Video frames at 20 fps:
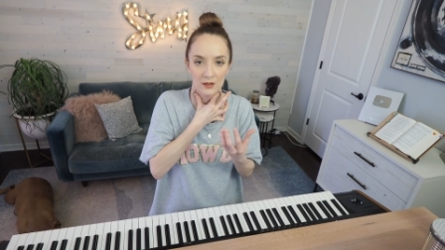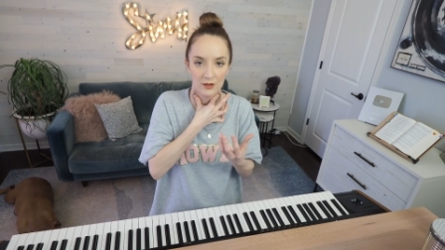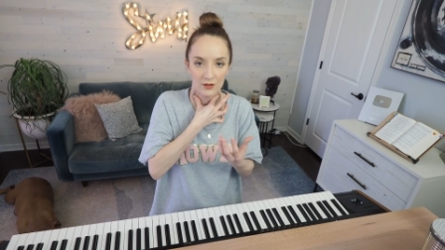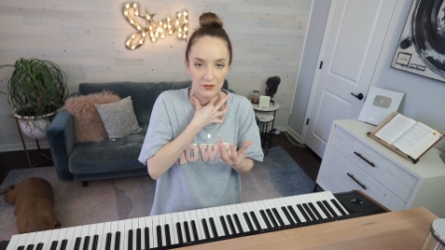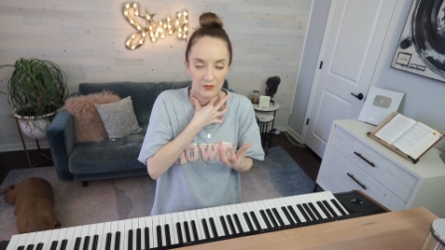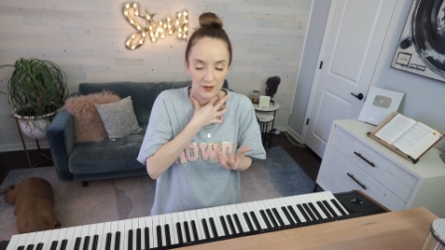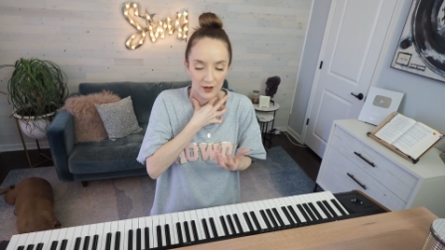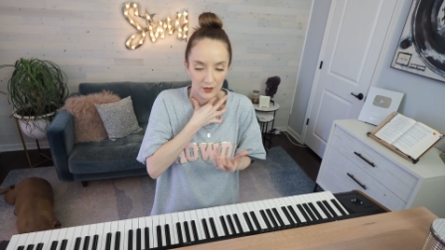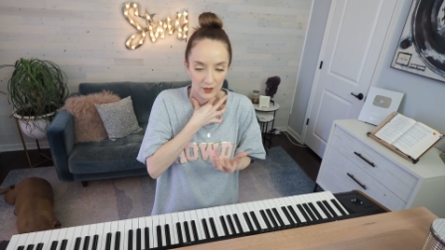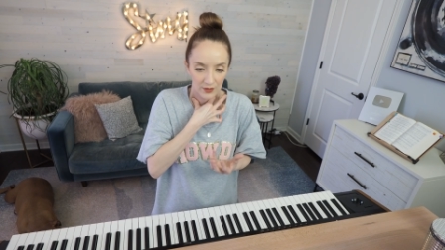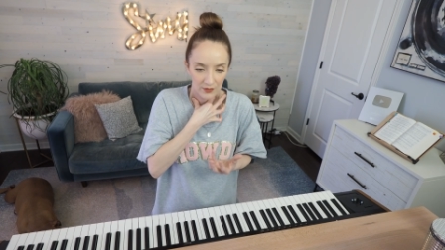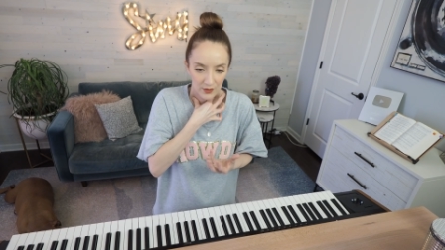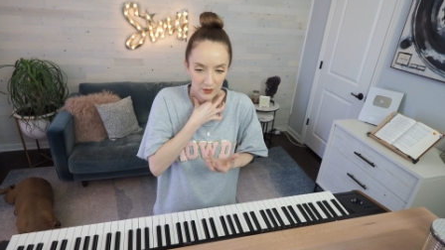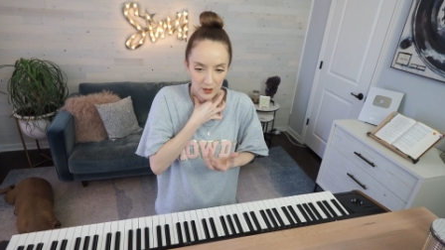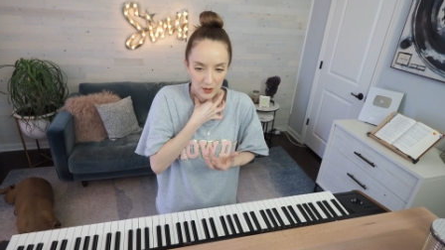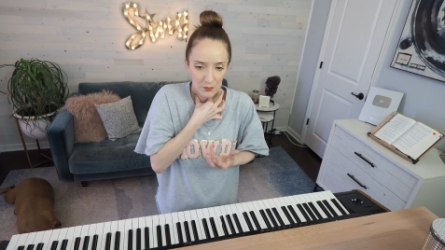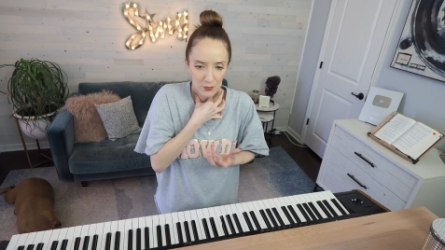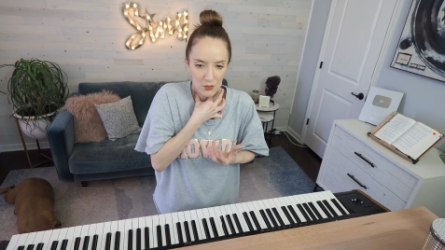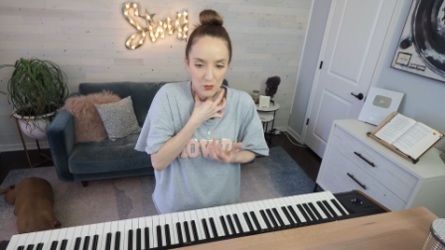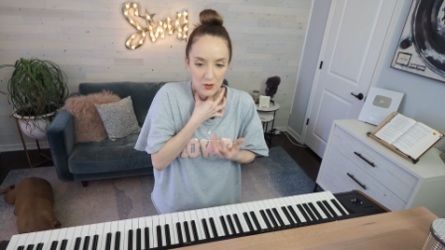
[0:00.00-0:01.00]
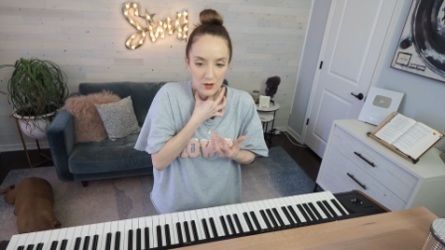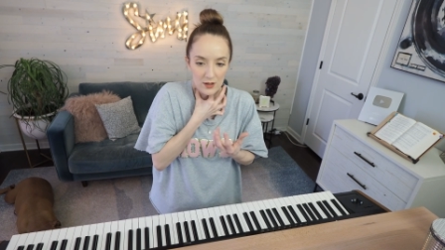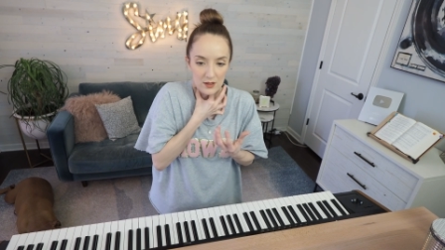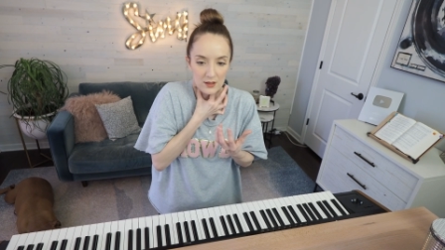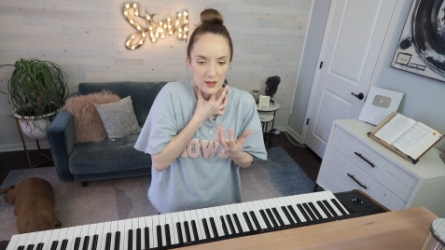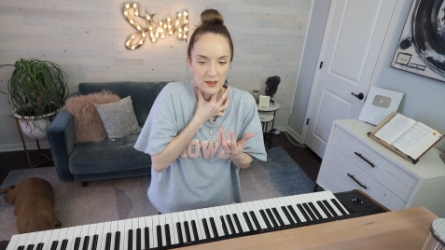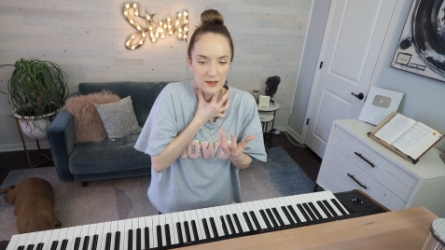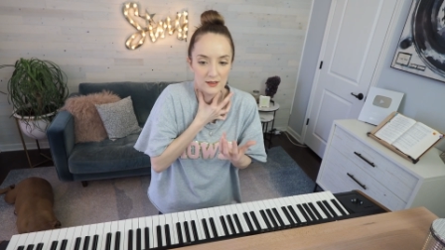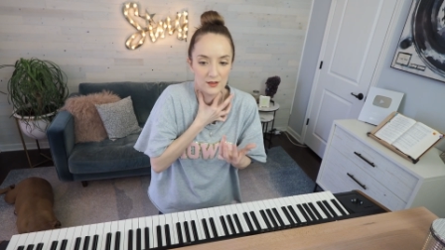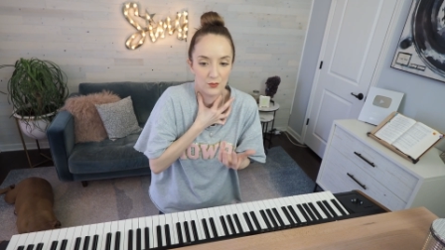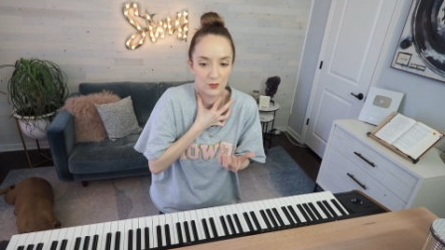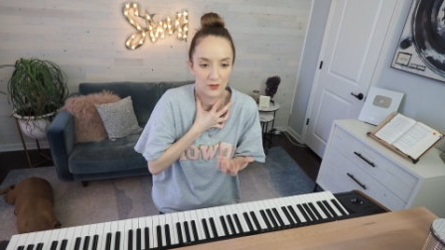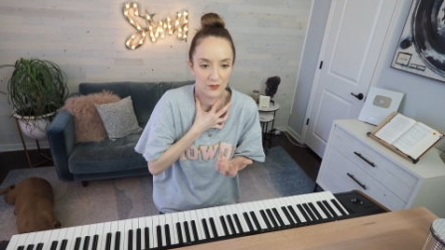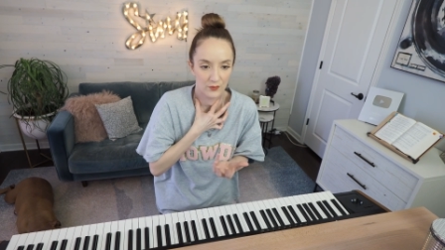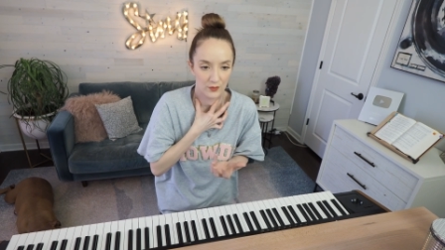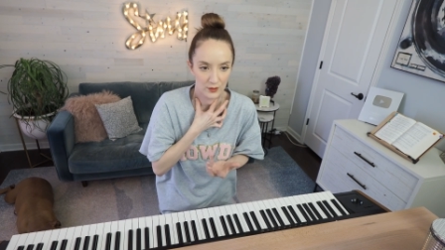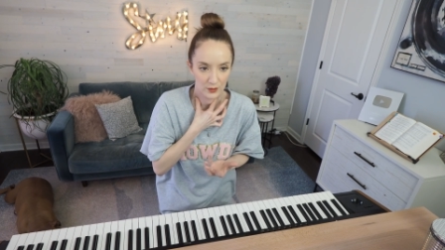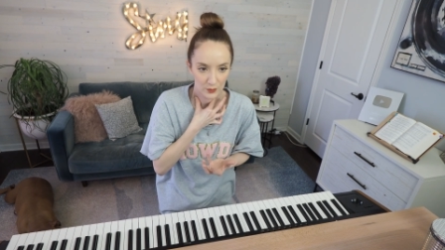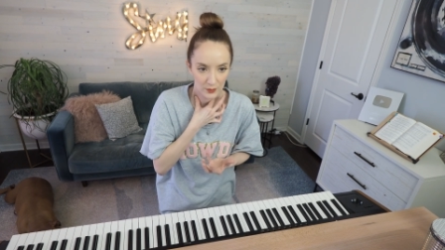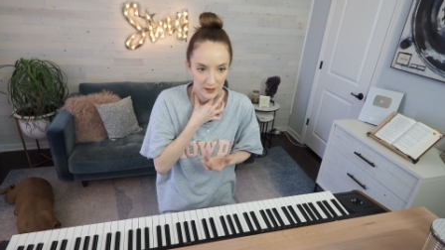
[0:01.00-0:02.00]
Very, very important, because if
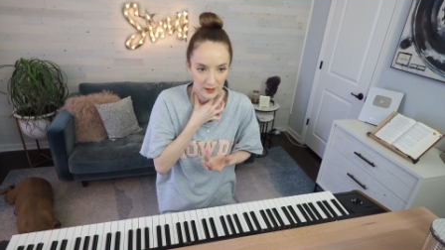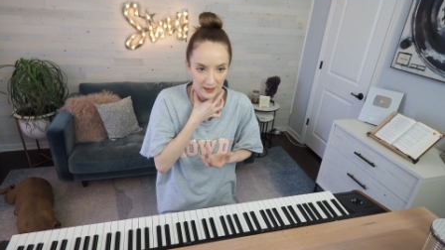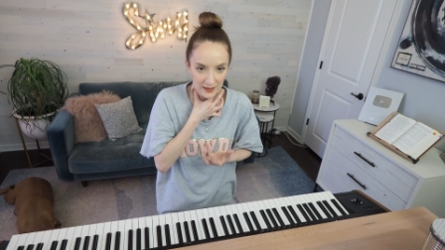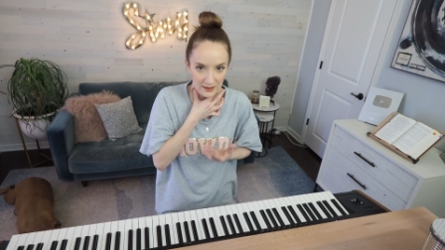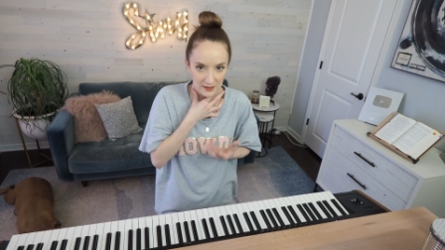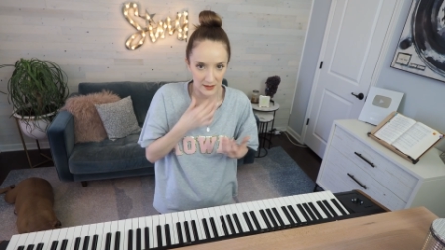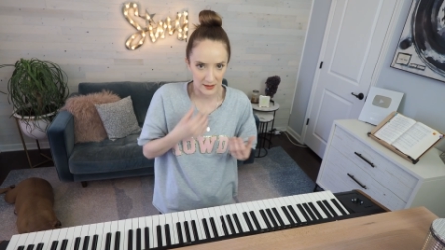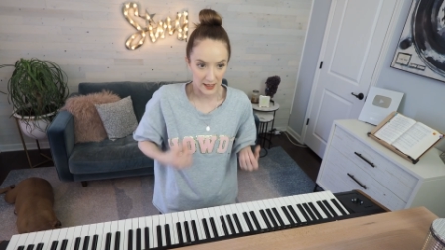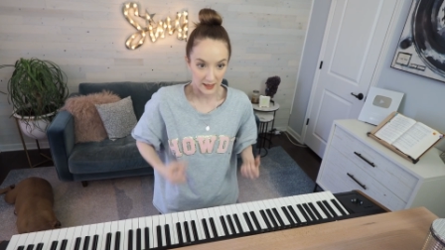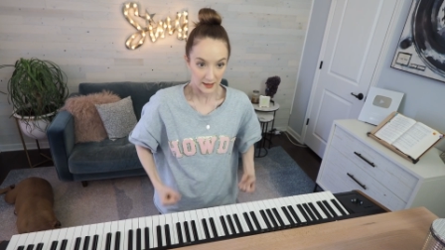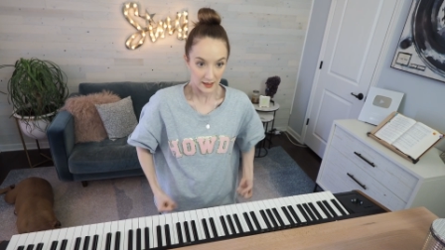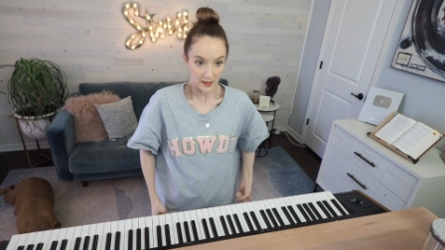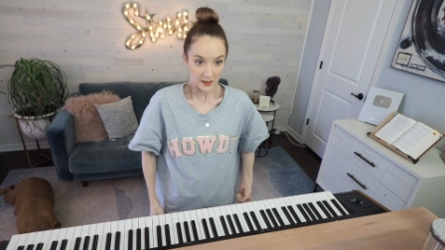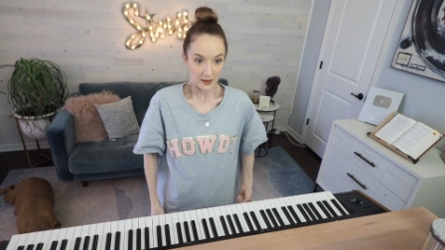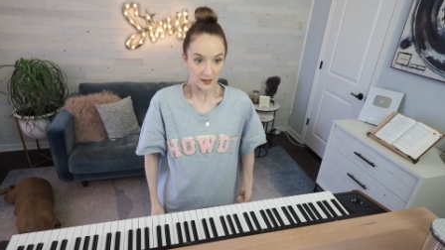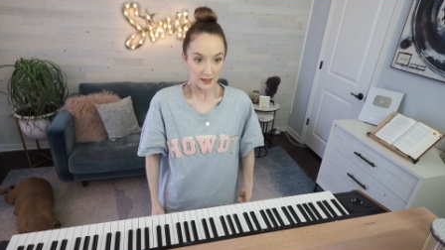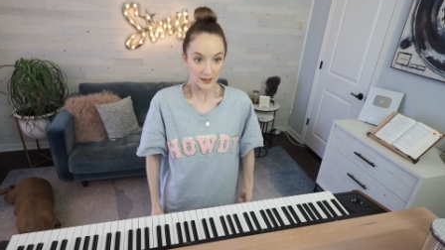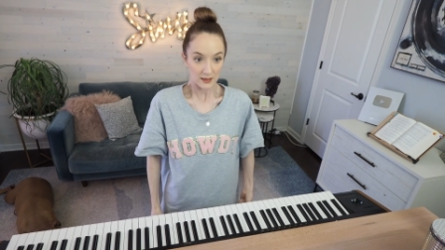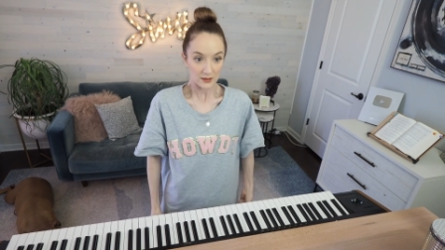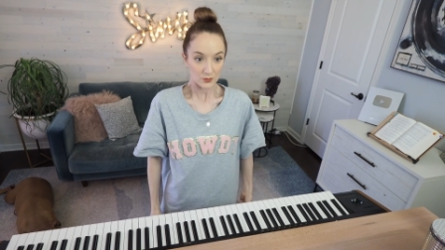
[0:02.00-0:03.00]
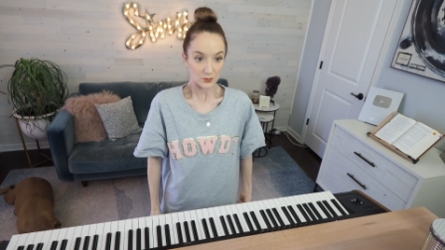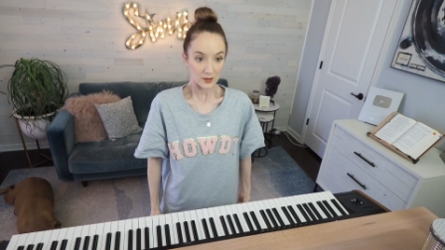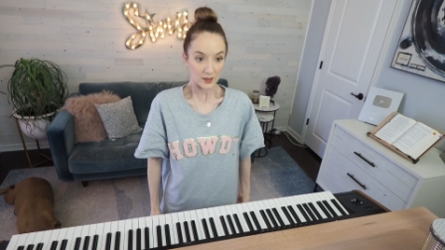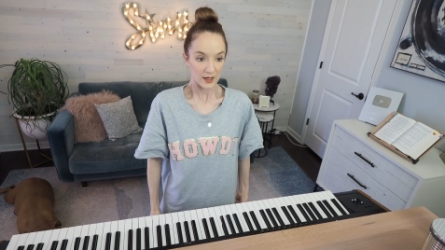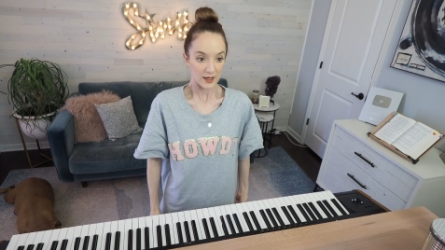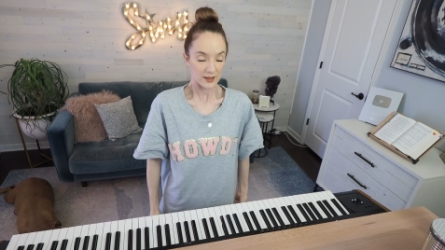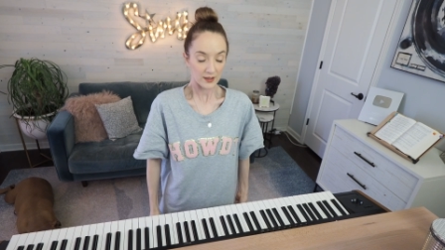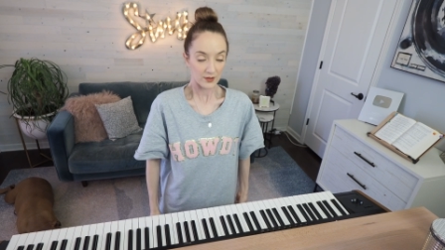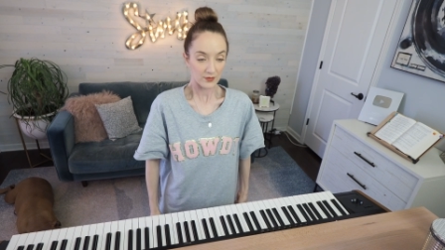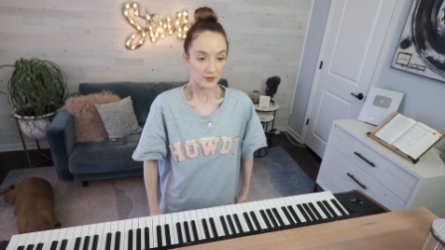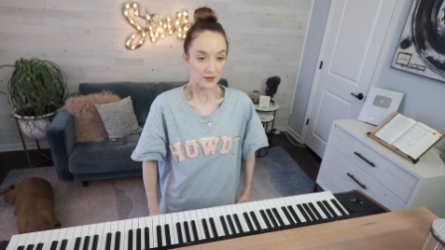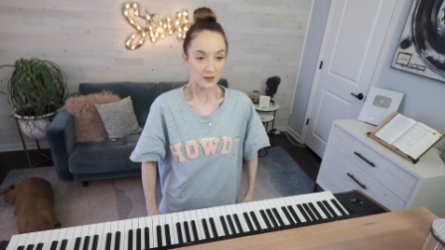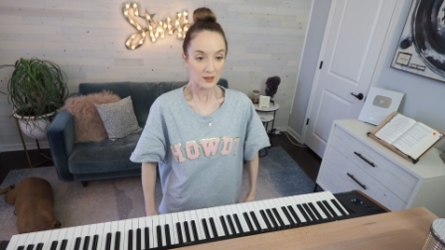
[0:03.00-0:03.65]
we're doing exciting things, we're kind of